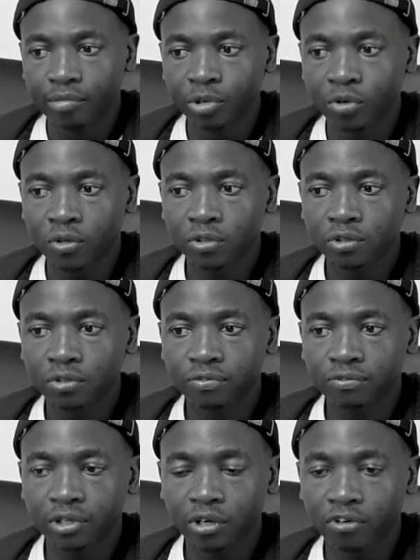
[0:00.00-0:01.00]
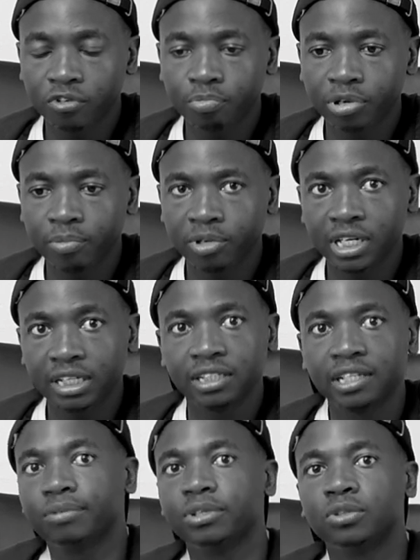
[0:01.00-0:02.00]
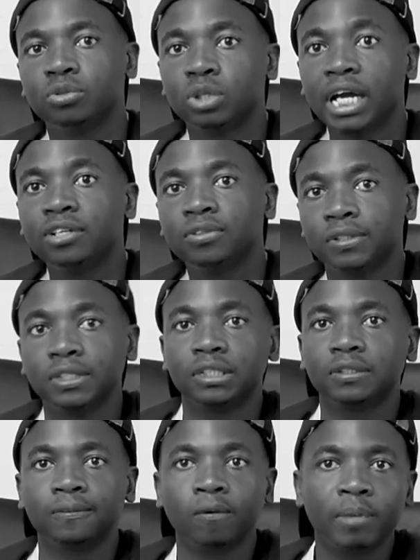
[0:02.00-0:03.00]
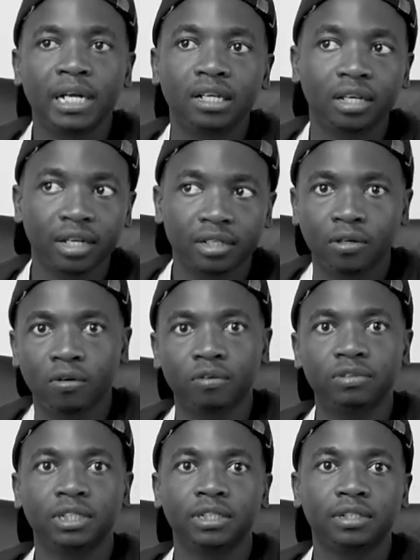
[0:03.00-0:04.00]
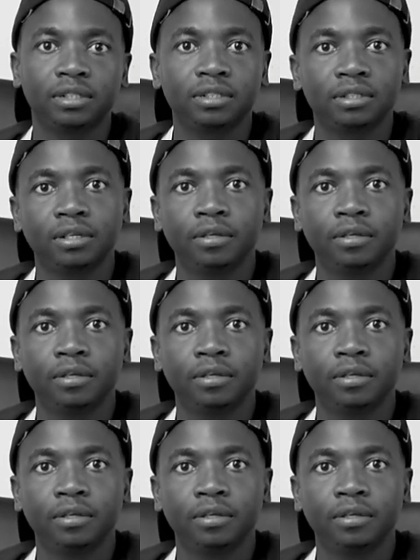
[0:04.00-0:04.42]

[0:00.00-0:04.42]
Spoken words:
because of a lot of pre-production that we do, I don't normally get a lot of changes.